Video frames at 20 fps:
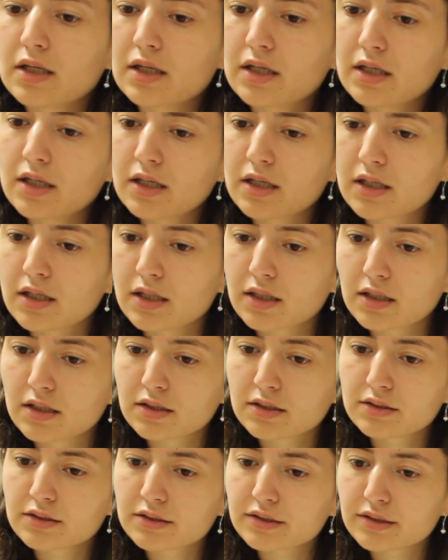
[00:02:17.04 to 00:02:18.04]

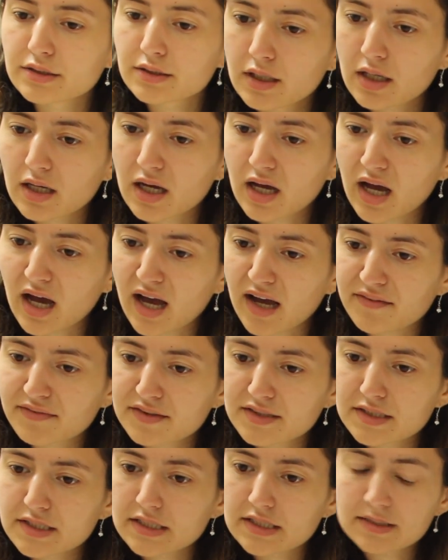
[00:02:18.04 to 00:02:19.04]
and
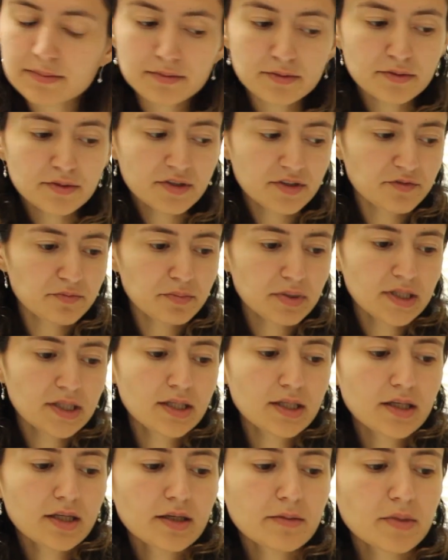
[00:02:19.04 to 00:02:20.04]
1/2 teaspoon of
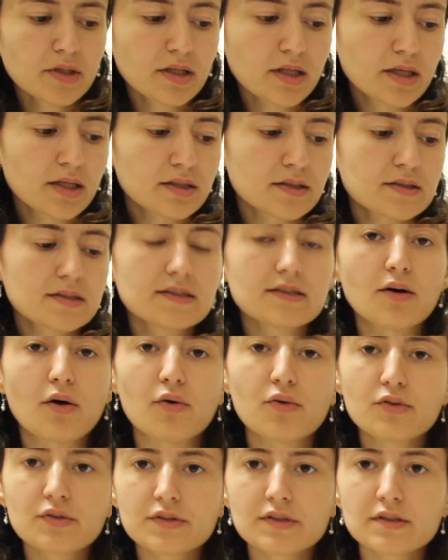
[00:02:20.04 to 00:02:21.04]
pink Himalayan
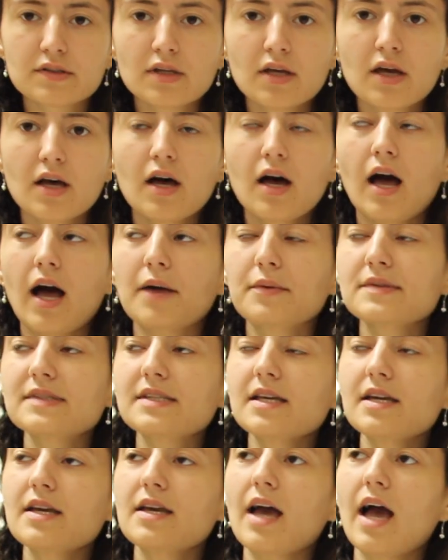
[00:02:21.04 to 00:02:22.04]
salt. I was
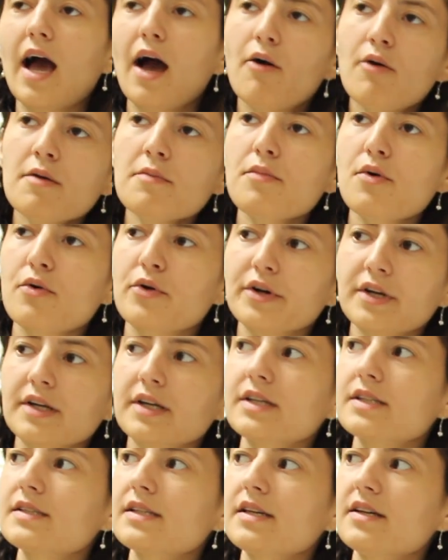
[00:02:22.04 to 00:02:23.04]
like, how important
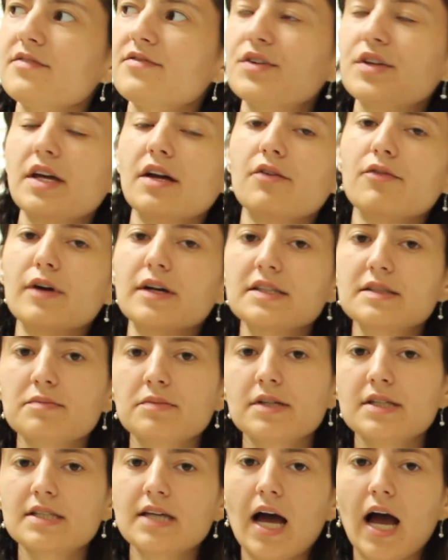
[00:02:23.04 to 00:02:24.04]
is it for like a
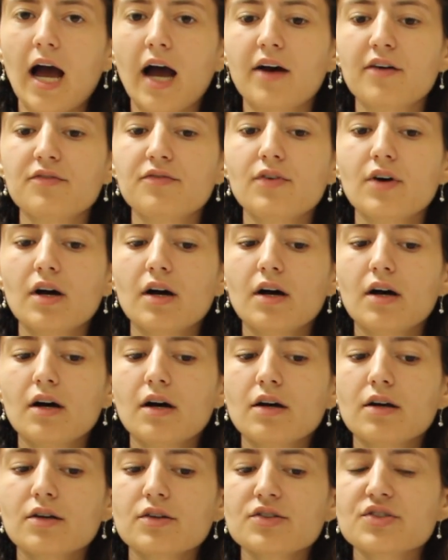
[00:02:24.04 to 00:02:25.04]
recipe to have
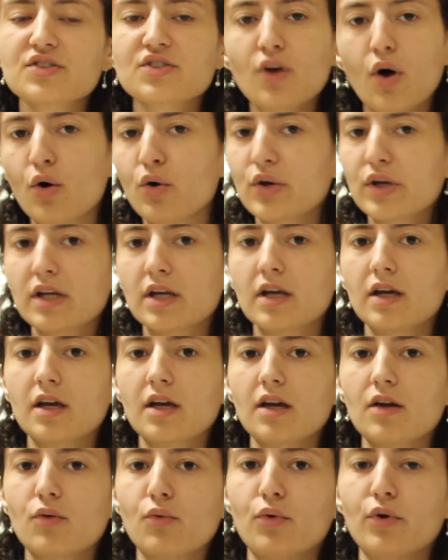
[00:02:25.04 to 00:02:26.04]
salt in
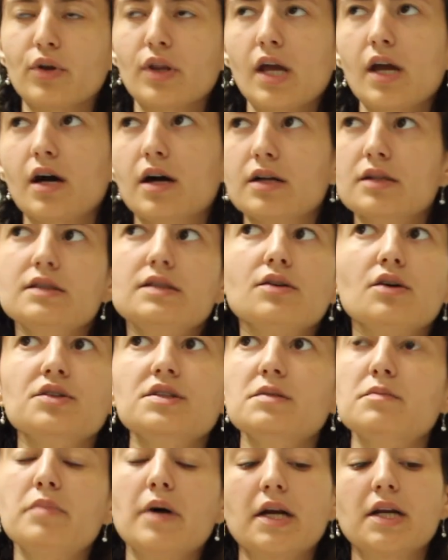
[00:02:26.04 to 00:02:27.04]
it or like
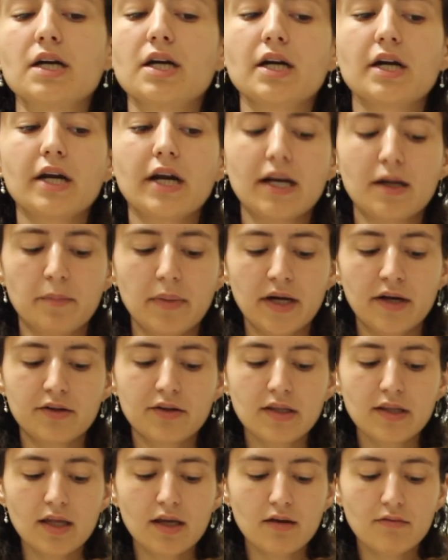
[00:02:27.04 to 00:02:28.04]
unsalted butter? And
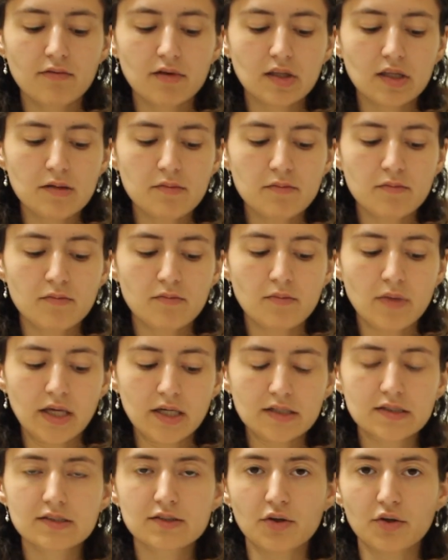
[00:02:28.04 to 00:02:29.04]
apparently like it really
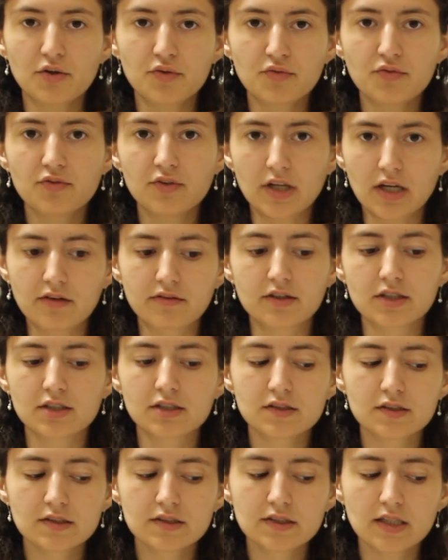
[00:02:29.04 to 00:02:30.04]
makes certain
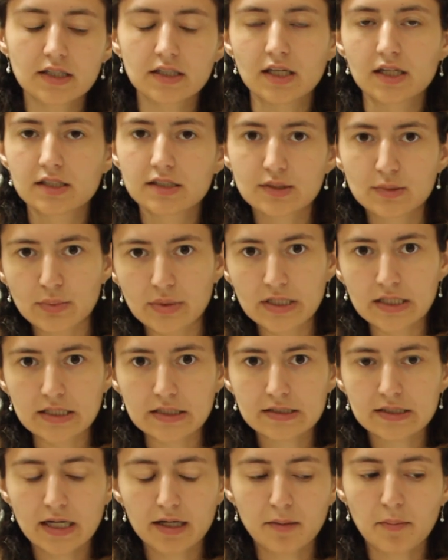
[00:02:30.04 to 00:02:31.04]
flavors and like
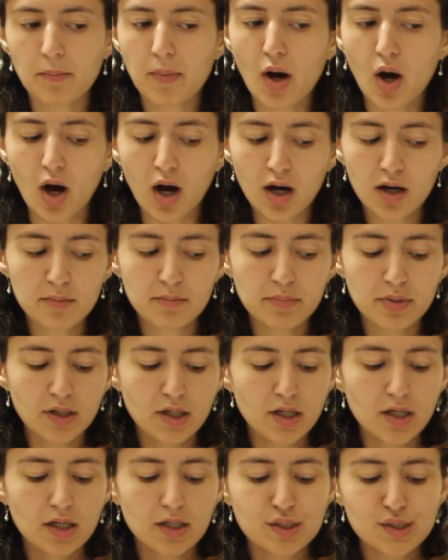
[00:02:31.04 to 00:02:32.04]
sweetness kind of pop.
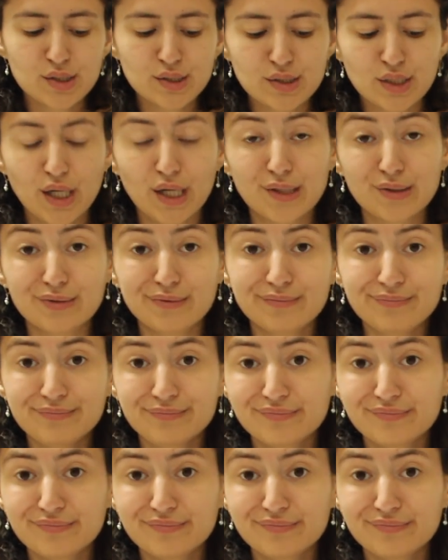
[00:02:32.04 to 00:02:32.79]
So